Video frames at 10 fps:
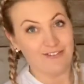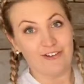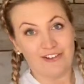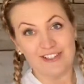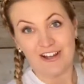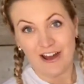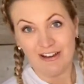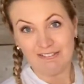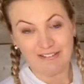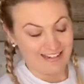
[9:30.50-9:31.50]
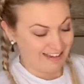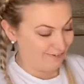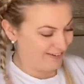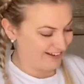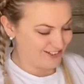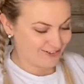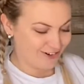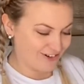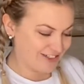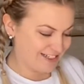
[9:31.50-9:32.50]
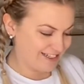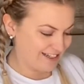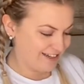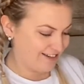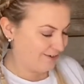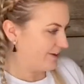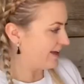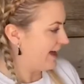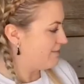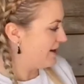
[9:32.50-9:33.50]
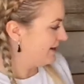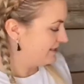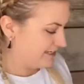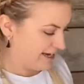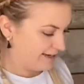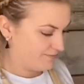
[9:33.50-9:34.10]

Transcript: wrong, so hopefully, fingers crossed, it's going to work out better today.